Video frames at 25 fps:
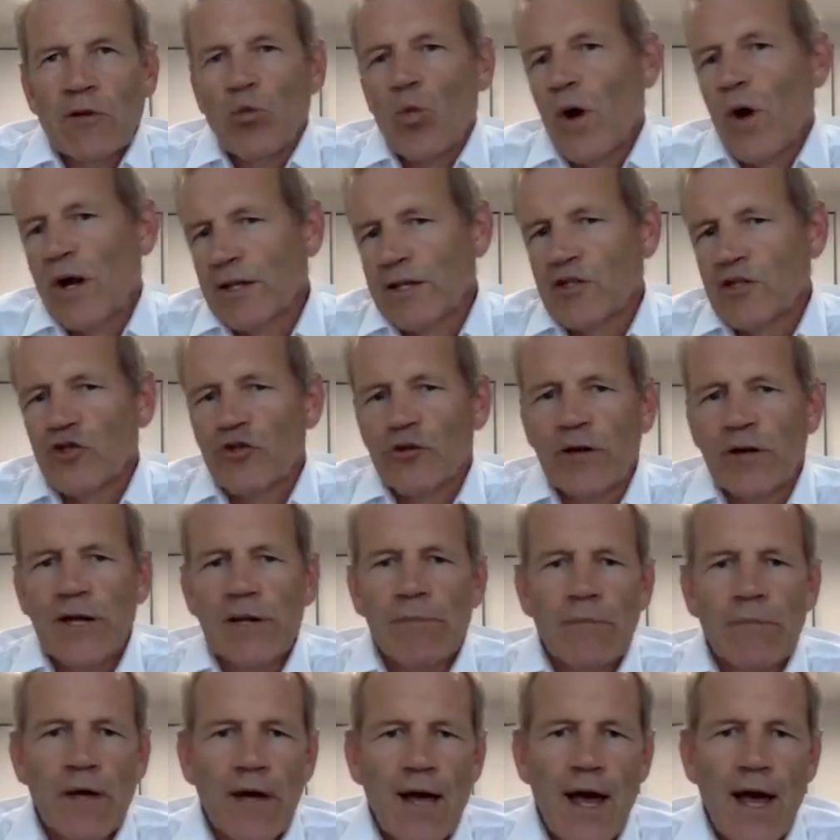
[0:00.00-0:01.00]
at one
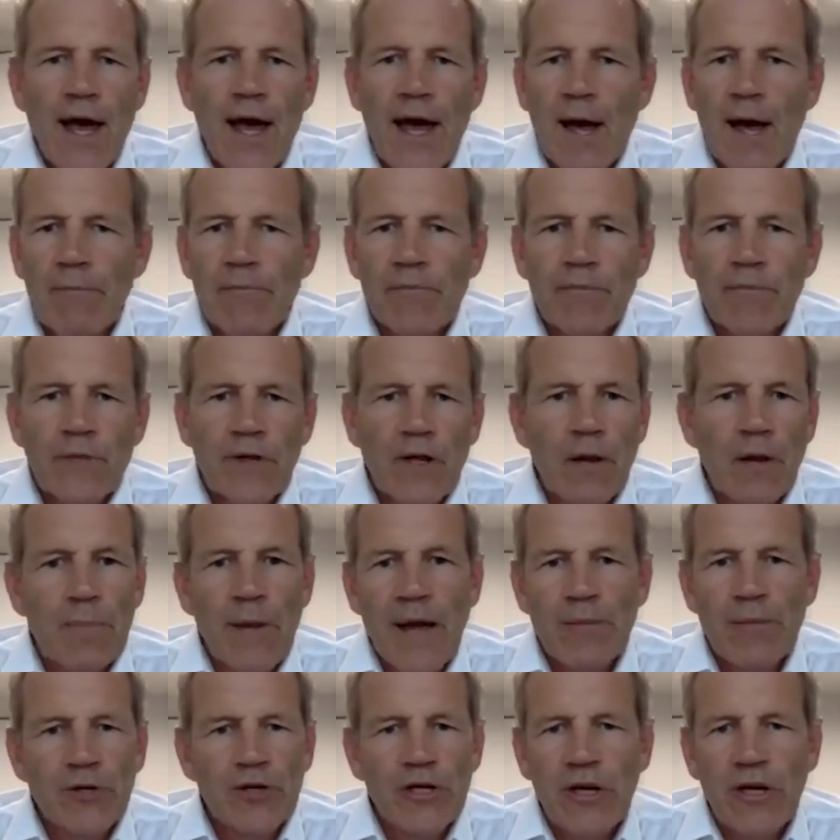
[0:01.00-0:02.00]
extreme,
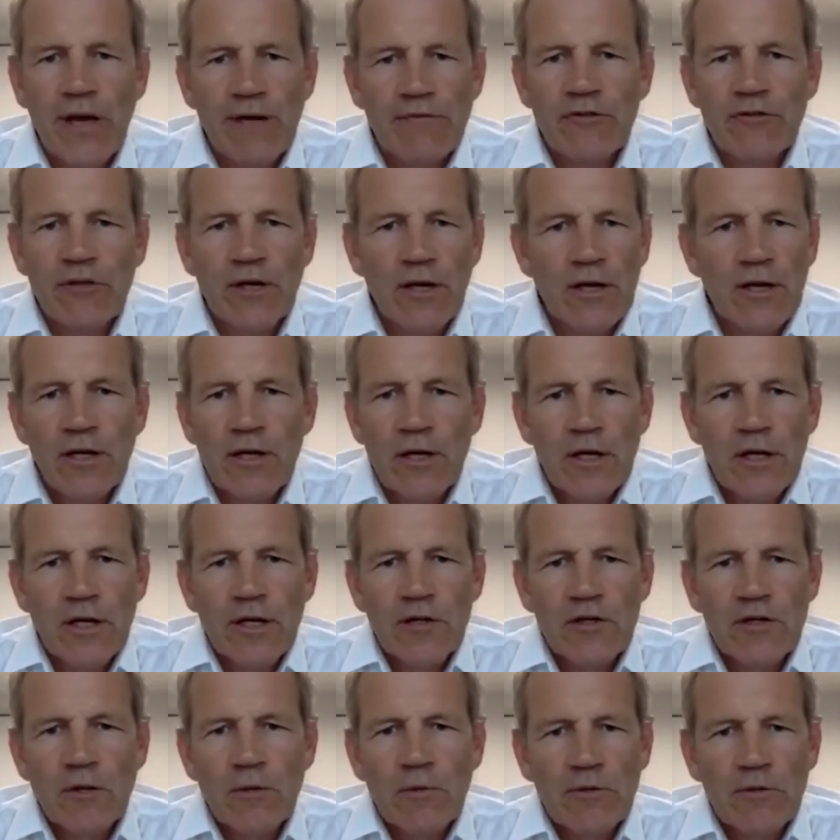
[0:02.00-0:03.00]
maybe you have to
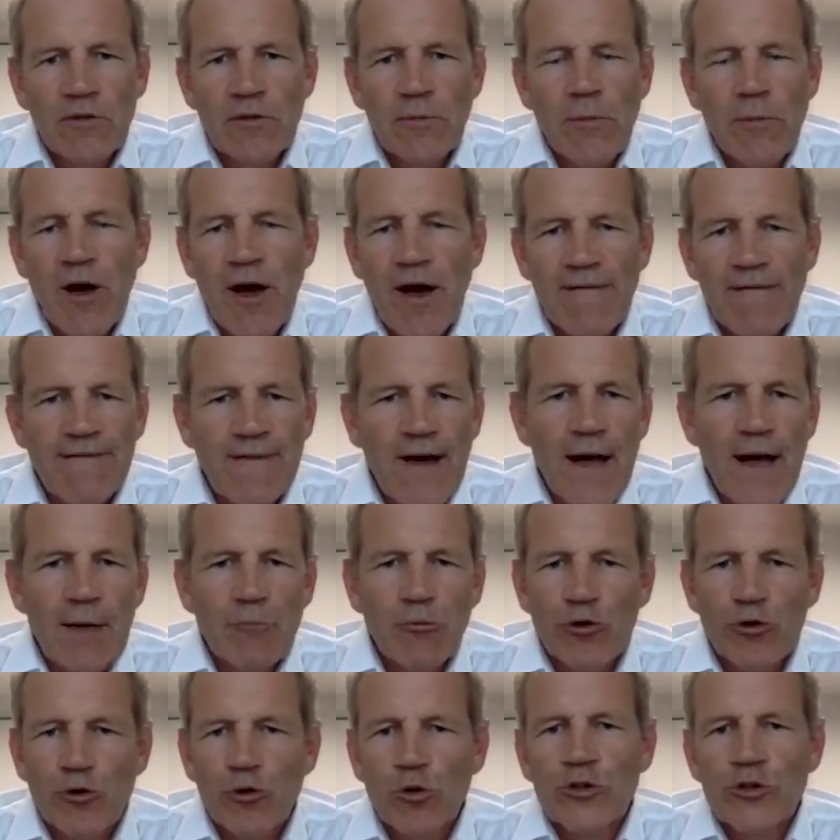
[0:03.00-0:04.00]
buy a
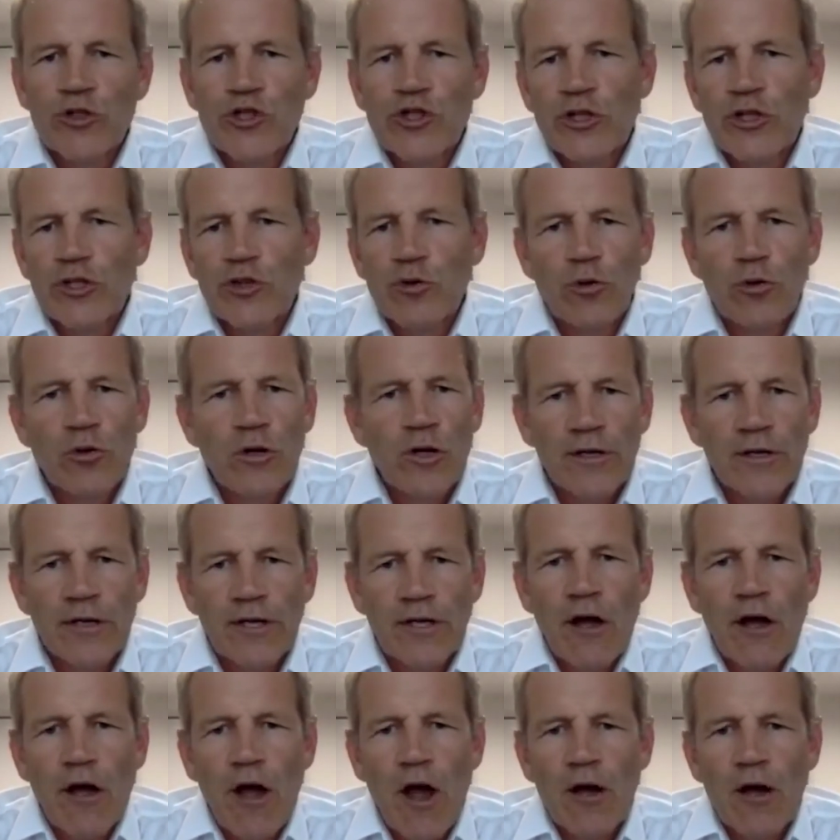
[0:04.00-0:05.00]
farm or an orchard or,
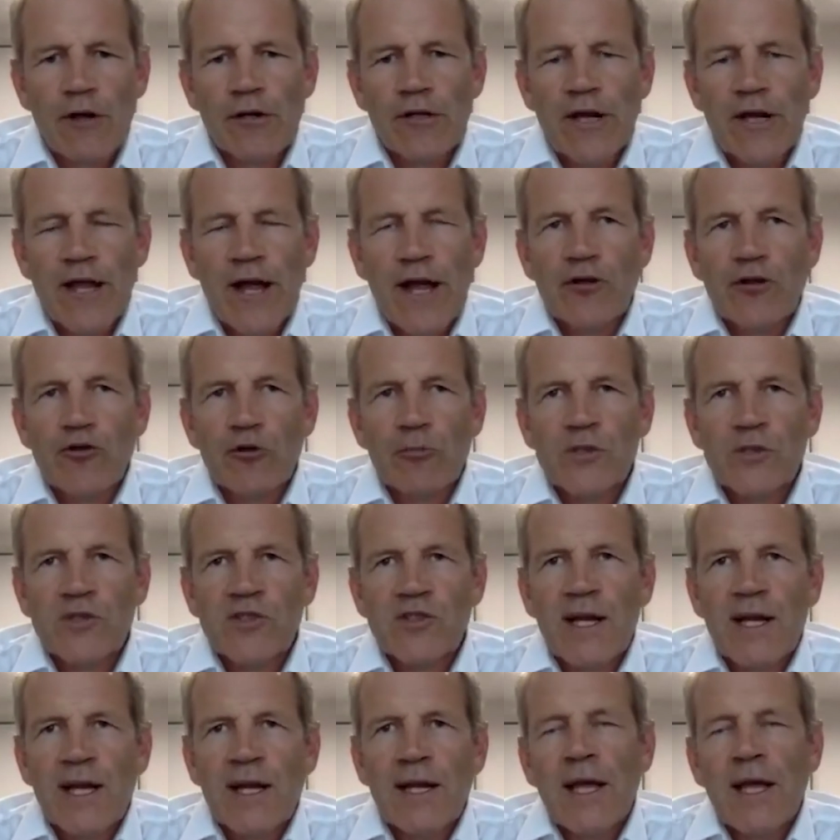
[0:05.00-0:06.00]
own it
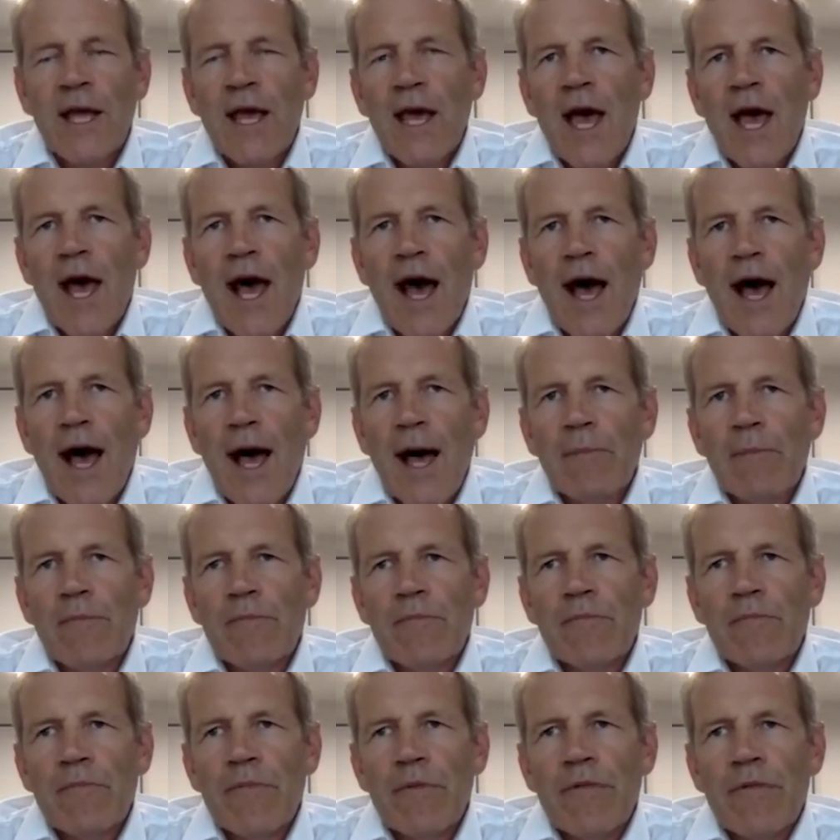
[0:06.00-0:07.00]
100%.
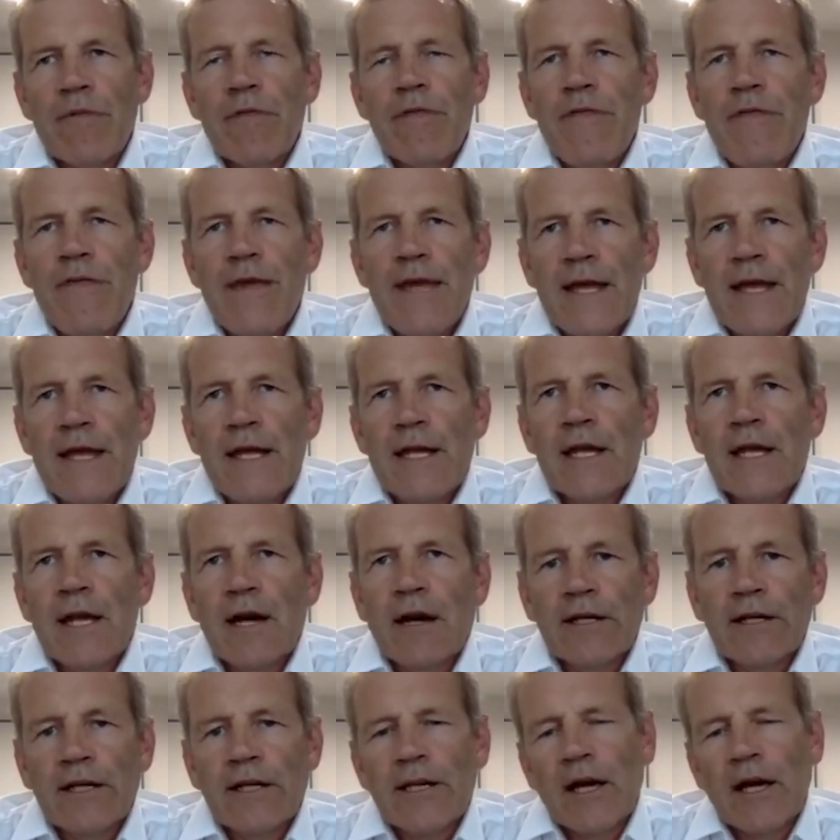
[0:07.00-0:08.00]

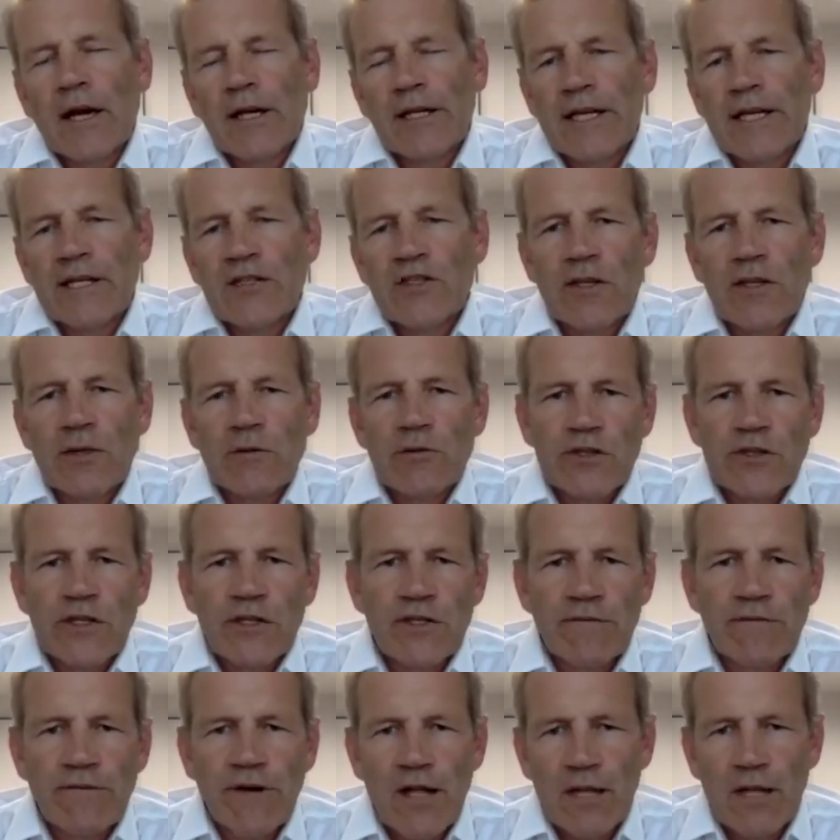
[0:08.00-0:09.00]
Then I guess there
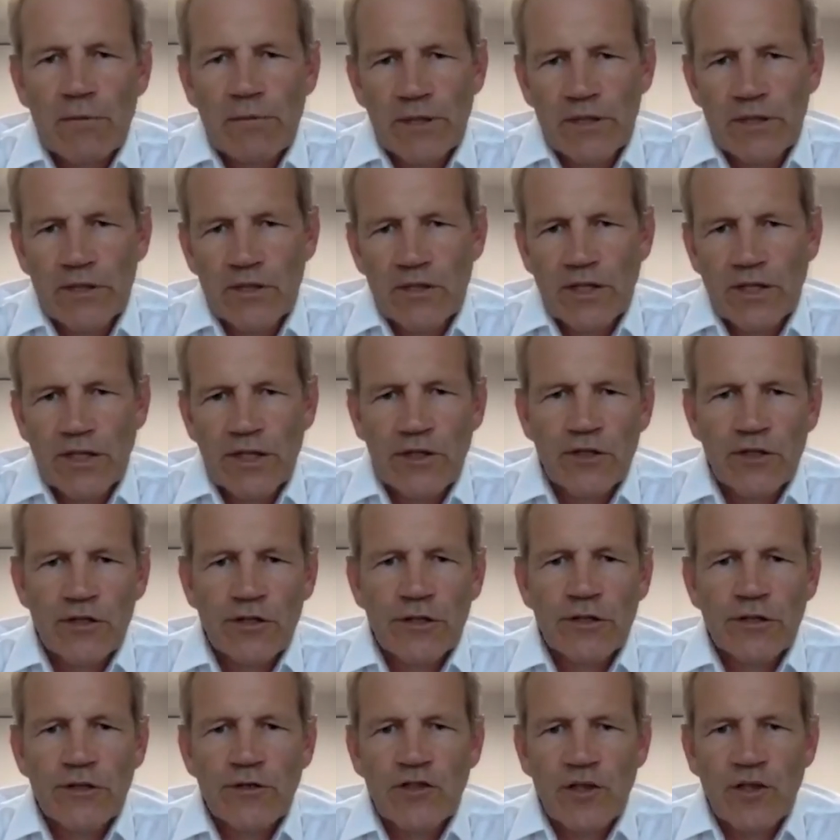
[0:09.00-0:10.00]
was a development
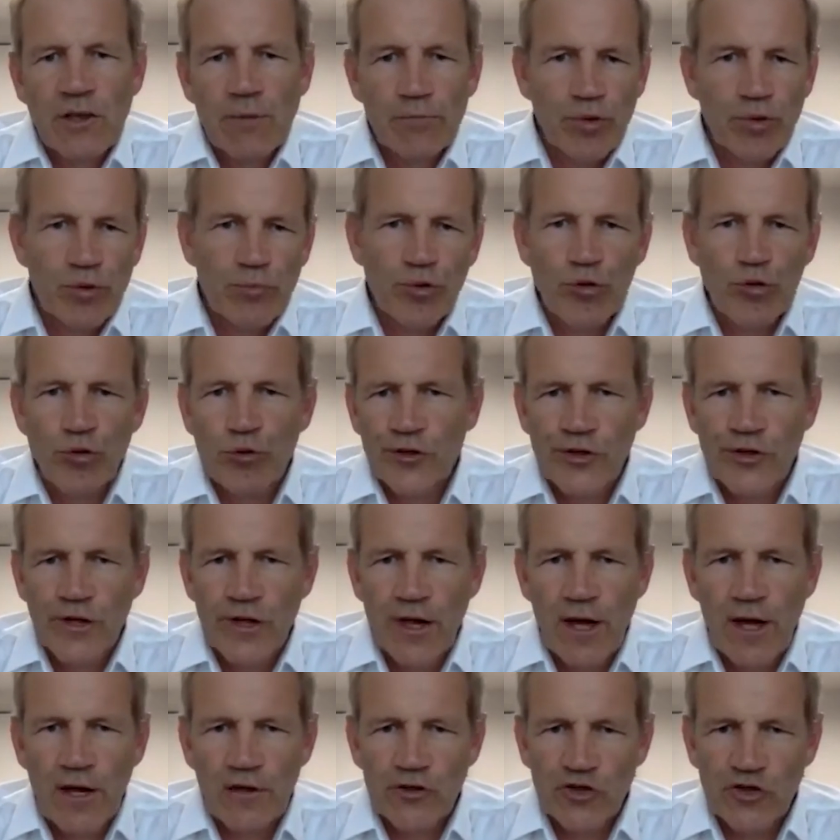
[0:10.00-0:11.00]
into some
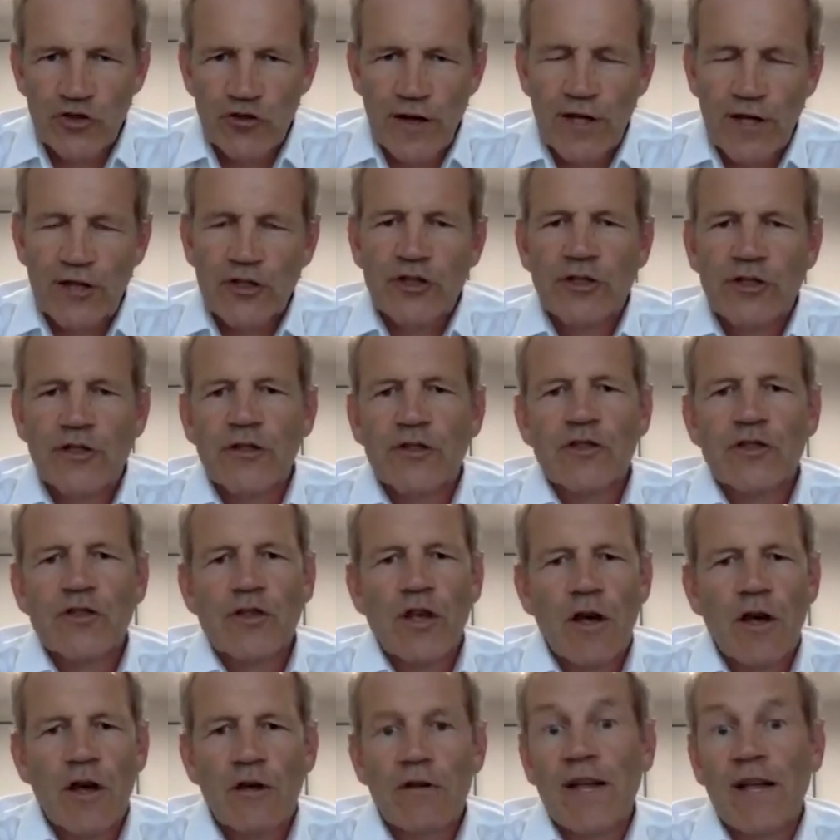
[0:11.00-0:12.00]
proportionally owned structures,
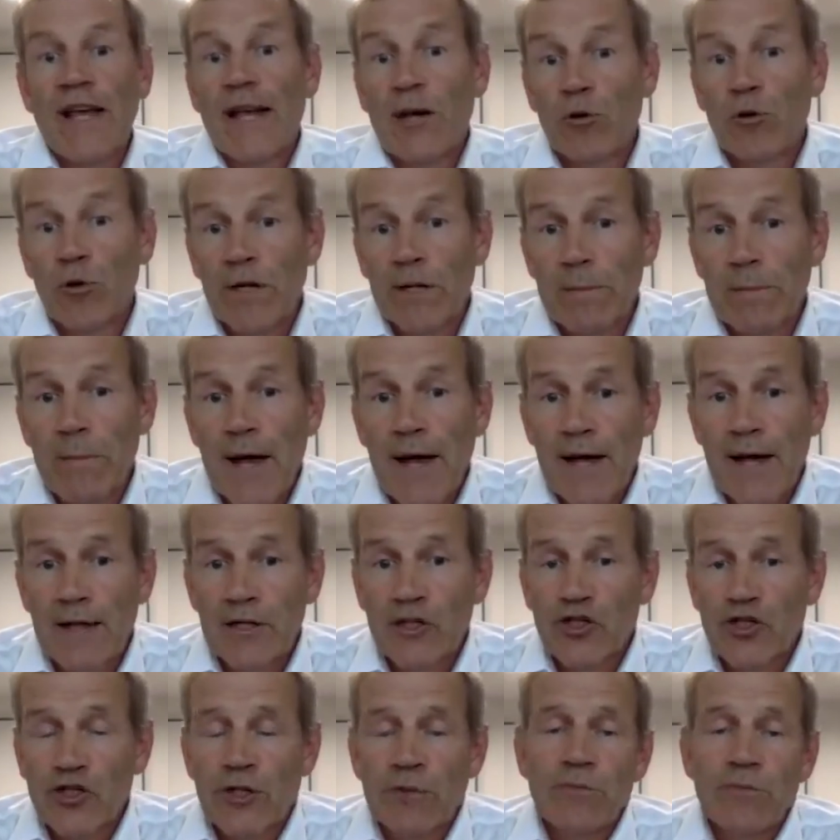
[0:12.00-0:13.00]
so equity
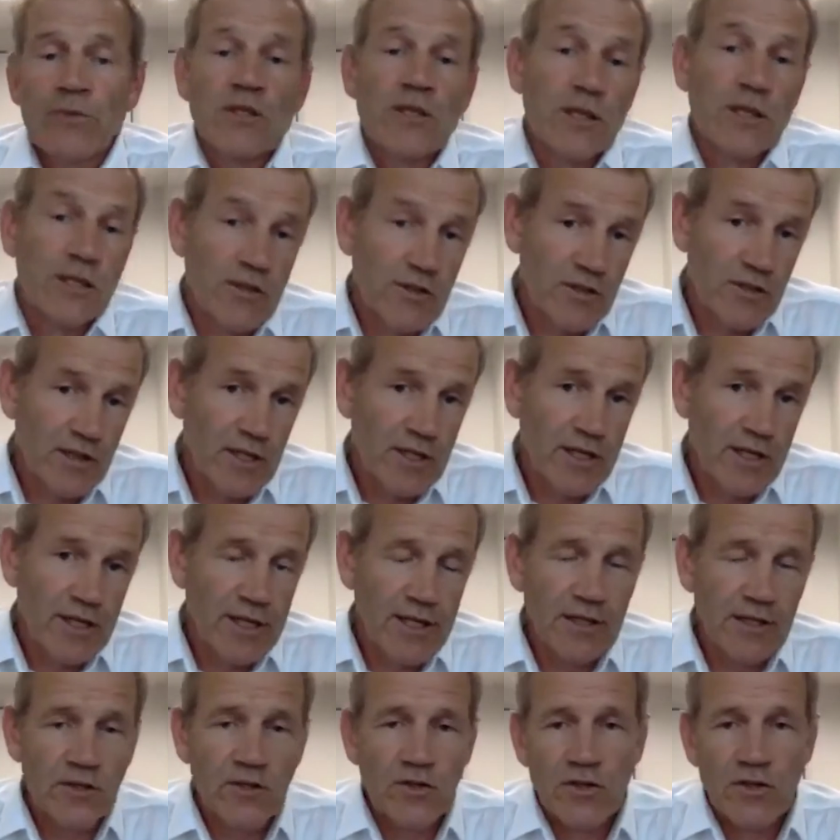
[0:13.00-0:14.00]
partnerships and
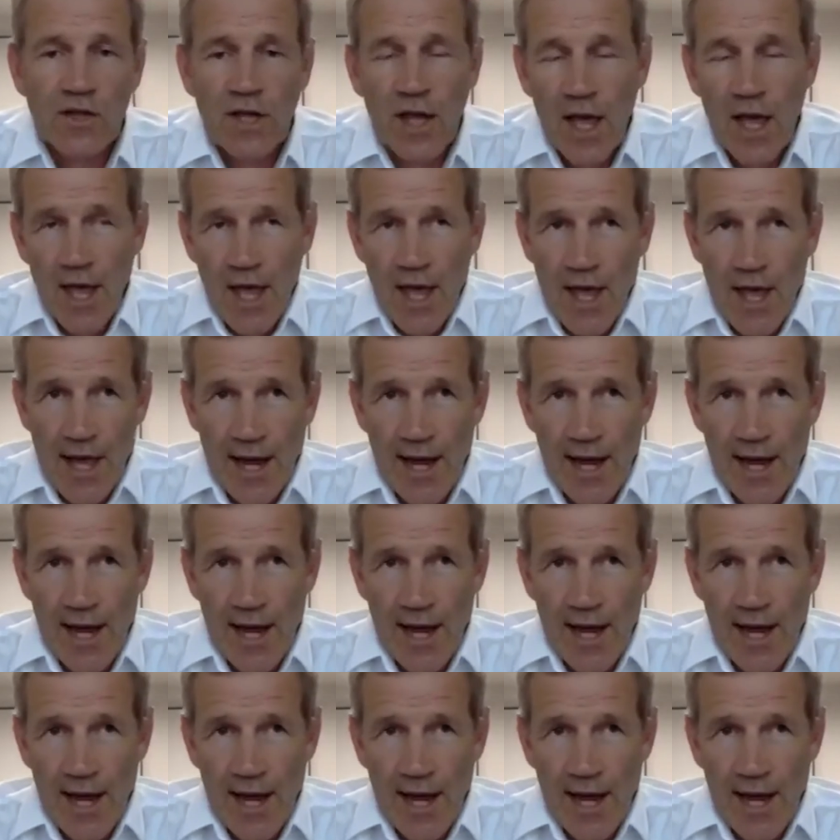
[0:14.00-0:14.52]
syndicates,